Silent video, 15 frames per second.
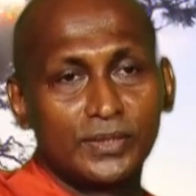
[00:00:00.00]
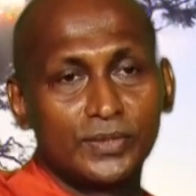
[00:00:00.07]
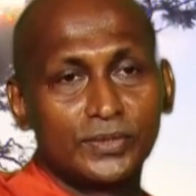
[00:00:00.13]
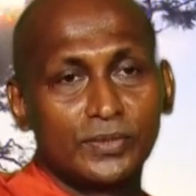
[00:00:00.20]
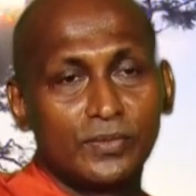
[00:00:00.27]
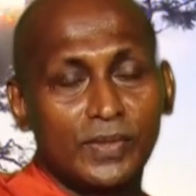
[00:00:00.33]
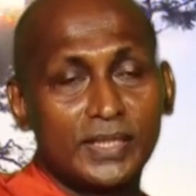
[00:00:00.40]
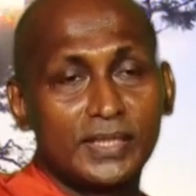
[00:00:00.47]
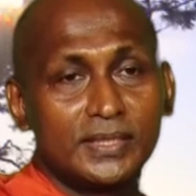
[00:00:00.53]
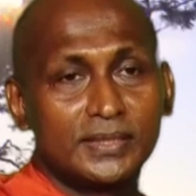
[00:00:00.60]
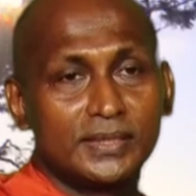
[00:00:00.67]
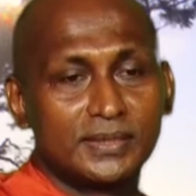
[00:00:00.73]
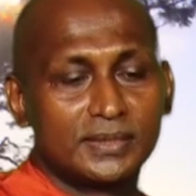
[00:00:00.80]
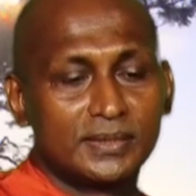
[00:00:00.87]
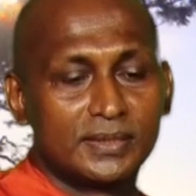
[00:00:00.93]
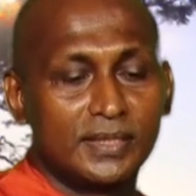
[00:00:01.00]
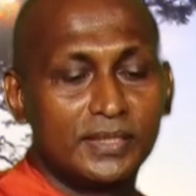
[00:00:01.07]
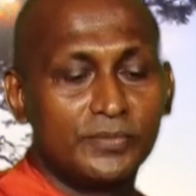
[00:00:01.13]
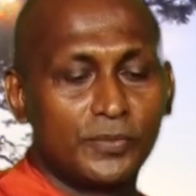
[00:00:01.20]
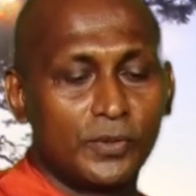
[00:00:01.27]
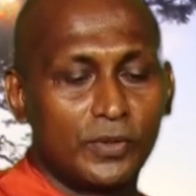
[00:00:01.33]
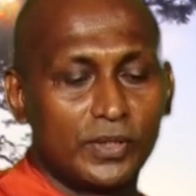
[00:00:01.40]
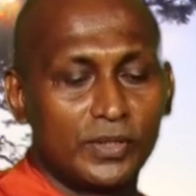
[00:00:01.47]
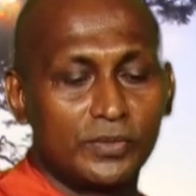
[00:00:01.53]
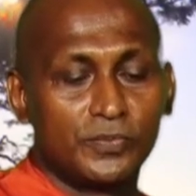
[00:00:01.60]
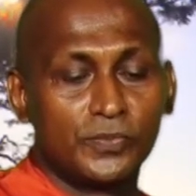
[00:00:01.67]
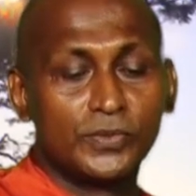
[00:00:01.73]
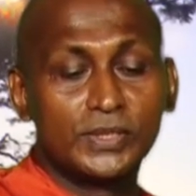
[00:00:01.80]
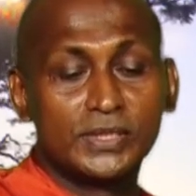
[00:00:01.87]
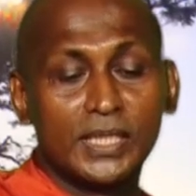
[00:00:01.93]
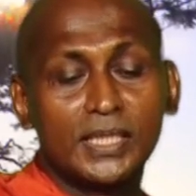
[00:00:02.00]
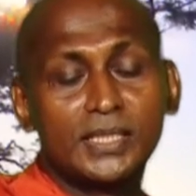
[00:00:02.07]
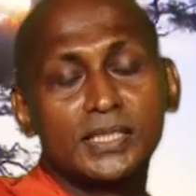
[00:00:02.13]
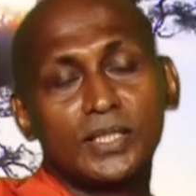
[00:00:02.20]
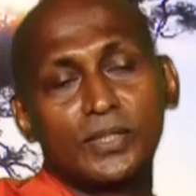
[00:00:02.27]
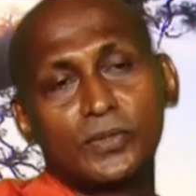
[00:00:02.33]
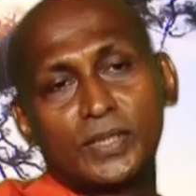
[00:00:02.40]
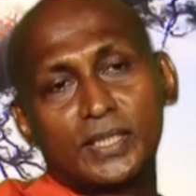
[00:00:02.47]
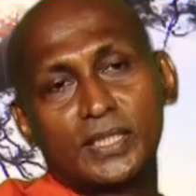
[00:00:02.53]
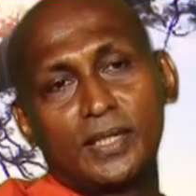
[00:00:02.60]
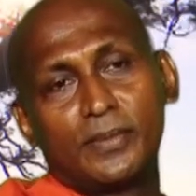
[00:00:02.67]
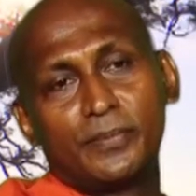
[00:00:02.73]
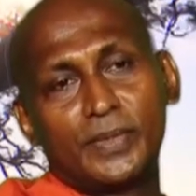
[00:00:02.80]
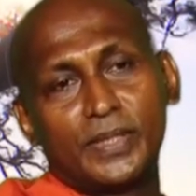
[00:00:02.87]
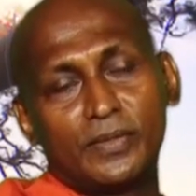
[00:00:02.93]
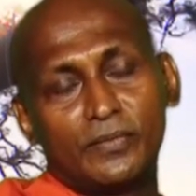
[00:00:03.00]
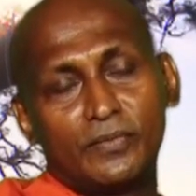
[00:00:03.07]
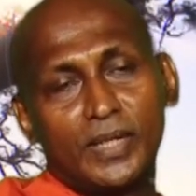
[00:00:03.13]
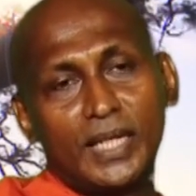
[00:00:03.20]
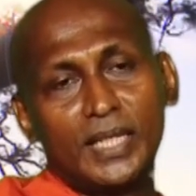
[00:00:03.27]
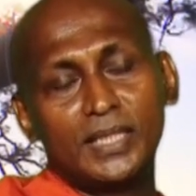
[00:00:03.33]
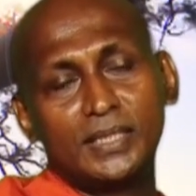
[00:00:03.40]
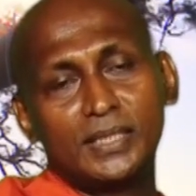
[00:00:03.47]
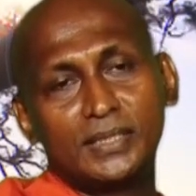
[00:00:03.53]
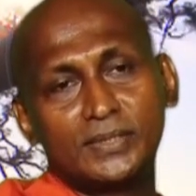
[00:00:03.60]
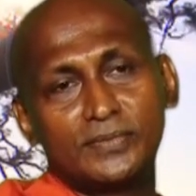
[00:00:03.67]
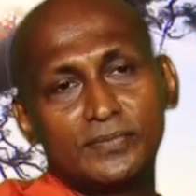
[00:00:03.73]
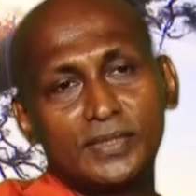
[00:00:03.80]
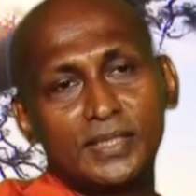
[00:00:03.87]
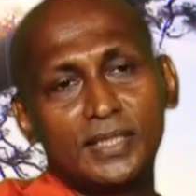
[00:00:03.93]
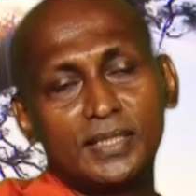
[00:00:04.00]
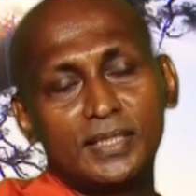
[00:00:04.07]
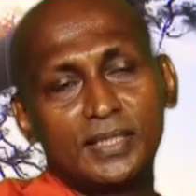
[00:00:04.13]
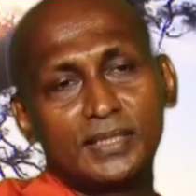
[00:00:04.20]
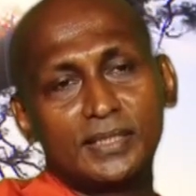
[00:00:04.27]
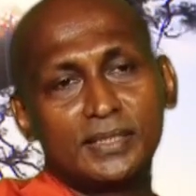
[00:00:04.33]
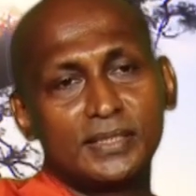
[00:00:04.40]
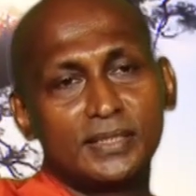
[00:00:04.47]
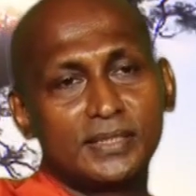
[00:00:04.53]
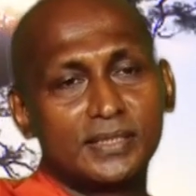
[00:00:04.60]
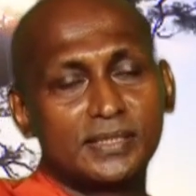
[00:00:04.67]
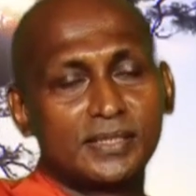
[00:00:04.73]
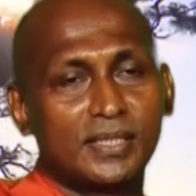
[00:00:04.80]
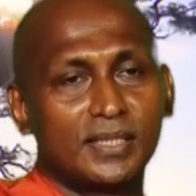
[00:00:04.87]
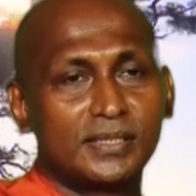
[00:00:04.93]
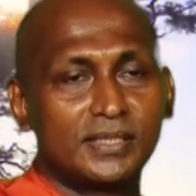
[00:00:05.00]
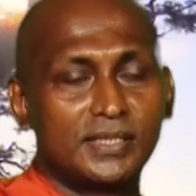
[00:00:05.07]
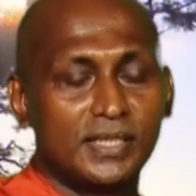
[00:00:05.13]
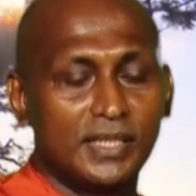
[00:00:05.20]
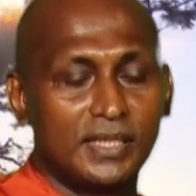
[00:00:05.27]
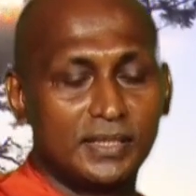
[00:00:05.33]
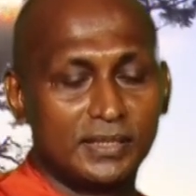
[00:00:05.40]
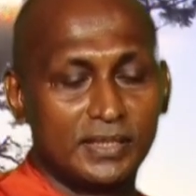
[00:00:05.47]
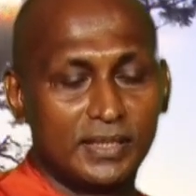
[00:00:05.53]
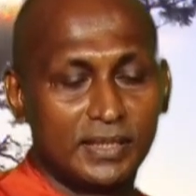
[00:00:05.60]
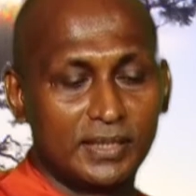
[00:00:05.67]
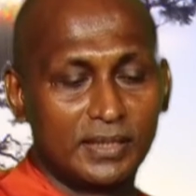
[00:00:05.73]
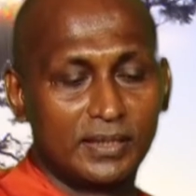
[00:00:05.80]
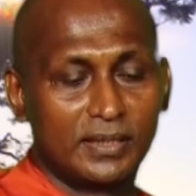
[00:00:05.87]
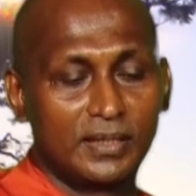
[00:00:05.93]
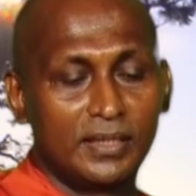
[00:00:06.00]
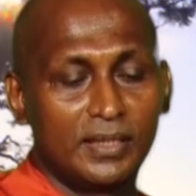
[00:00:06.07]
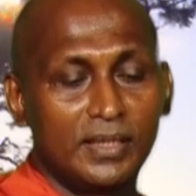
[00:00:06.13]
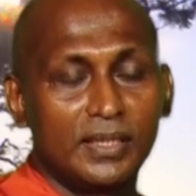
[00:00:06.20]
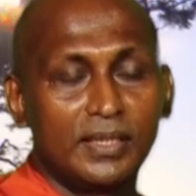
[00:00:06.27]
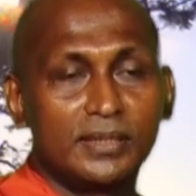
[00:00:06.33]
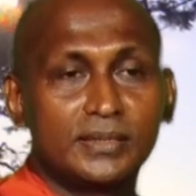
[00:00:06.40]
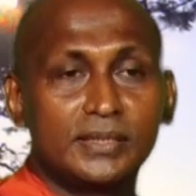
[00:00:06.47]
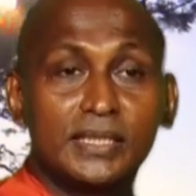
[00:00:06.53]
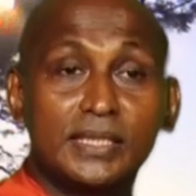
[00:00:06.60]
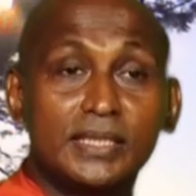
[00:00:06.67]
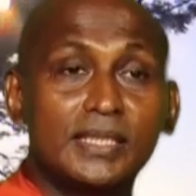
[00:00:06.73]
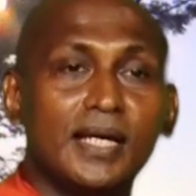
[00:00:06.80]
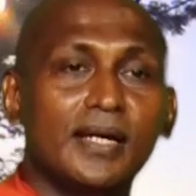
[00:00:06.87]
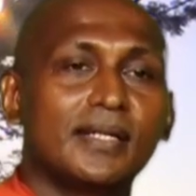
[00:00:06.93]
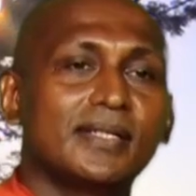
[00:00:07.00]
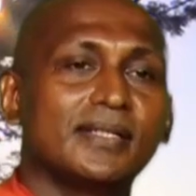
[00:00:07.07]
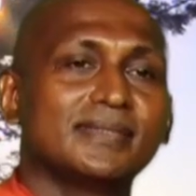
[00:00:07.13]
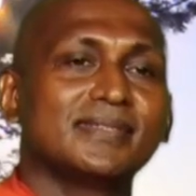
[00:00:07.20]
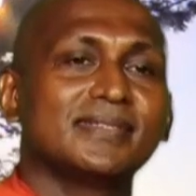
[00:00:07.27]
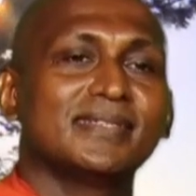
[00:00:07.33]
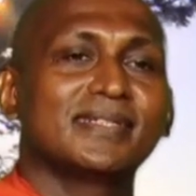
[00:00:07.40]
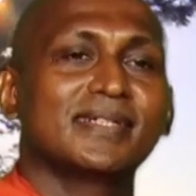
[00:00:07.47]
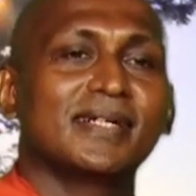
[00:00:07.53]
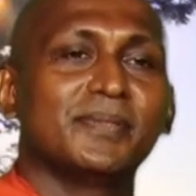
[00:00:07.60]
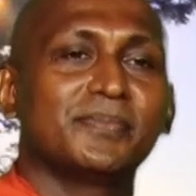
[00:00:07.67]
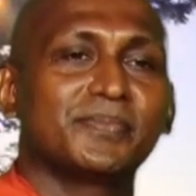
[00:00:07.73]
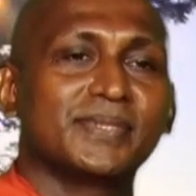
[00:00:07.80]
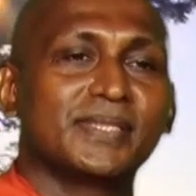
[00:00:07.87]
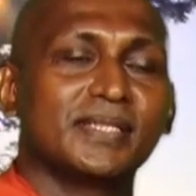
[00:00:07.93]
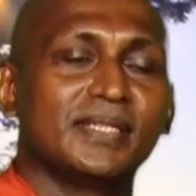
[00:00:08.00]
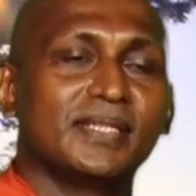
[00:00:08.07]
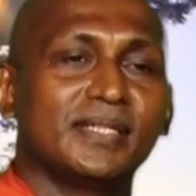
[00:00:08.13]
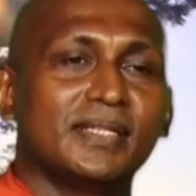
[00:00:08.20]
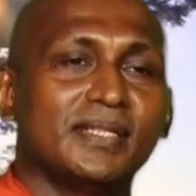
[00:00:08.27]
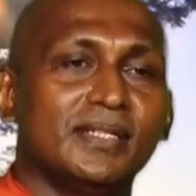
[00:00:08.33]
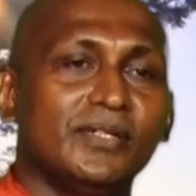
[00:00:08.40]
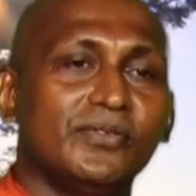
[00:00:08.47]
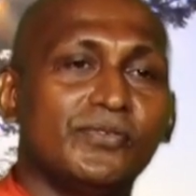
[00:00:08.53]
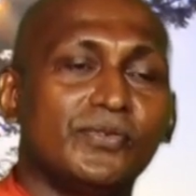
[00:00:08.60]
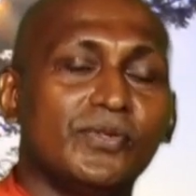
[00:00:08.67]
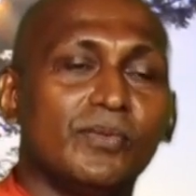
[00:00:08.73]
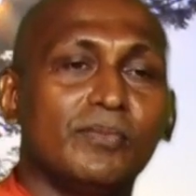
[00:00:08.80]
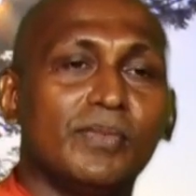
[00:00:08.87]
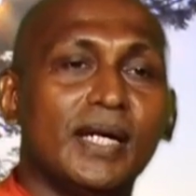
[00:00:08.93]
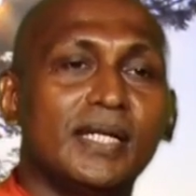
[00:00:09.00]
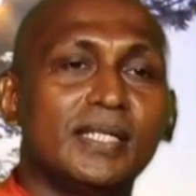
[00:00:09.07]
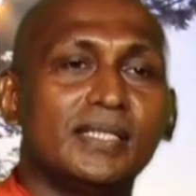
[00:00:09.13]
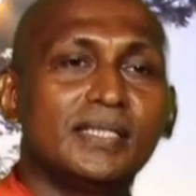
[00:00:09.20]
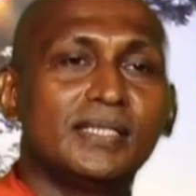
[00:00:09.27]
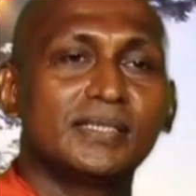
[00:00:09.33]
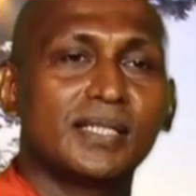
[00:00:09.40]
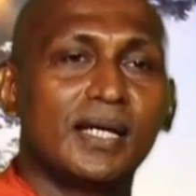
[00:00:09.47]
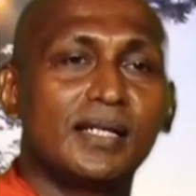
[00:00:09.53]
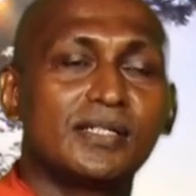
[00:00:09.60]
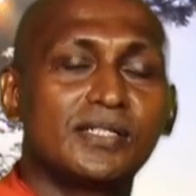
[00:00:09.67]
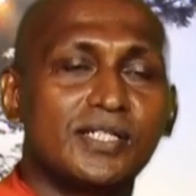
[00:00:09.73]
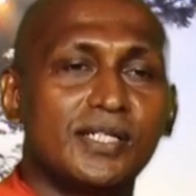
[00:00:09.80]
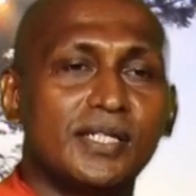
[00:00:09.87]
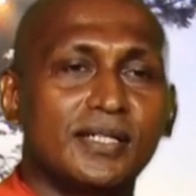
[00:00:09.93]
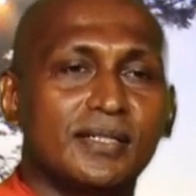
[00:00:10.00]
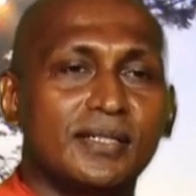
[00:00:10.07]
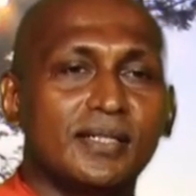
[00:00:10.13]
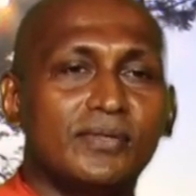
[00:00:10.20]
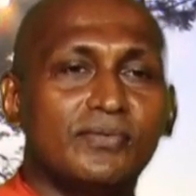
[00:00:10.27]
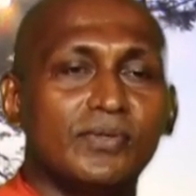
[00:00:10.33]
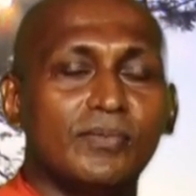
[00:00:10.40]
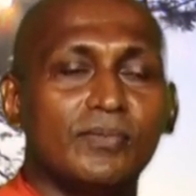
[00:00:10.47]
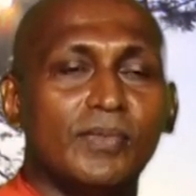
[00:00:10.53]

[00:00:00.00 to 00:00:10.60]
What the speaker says: so what is important? Puttassa loka dhamme. While these worldly conditions are changing, chittang yasana kampati. If your mind is unshaken, if your